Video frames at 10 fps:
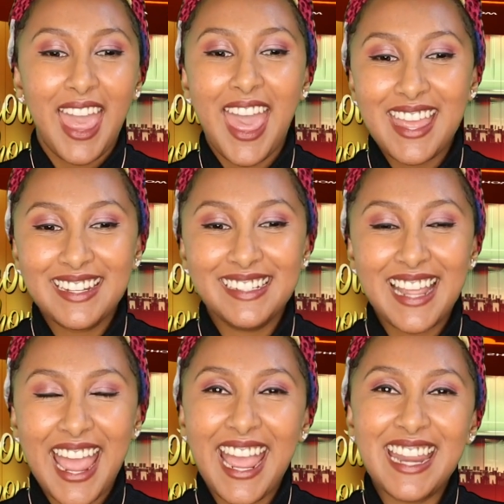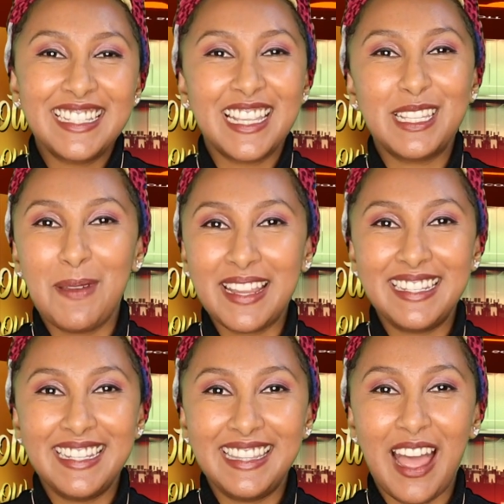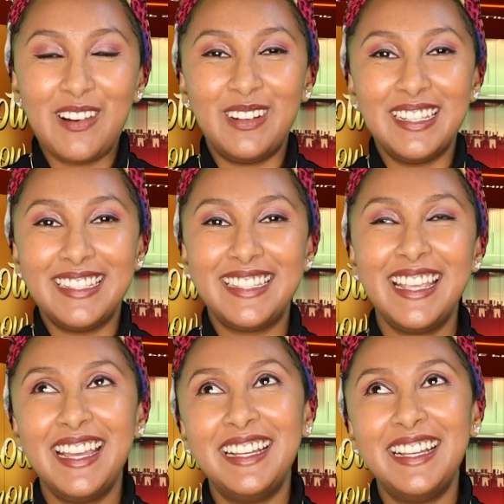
And I kind of suspected that was